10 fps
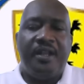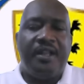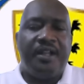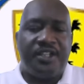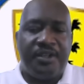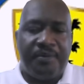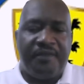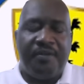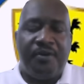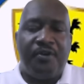leadership
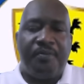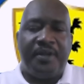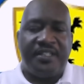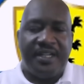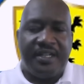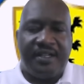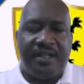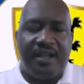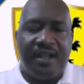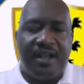of the Mount Pleasant
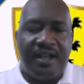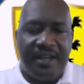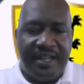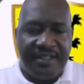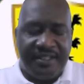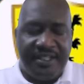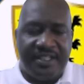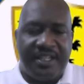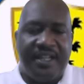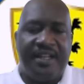
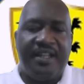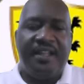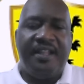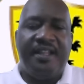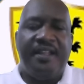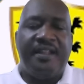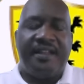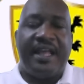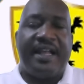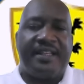organization
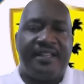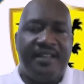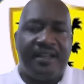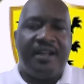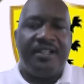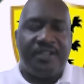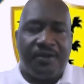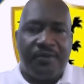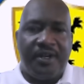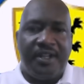that the
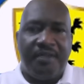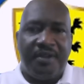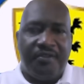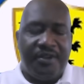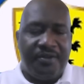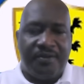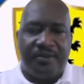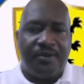contract will not be renewed.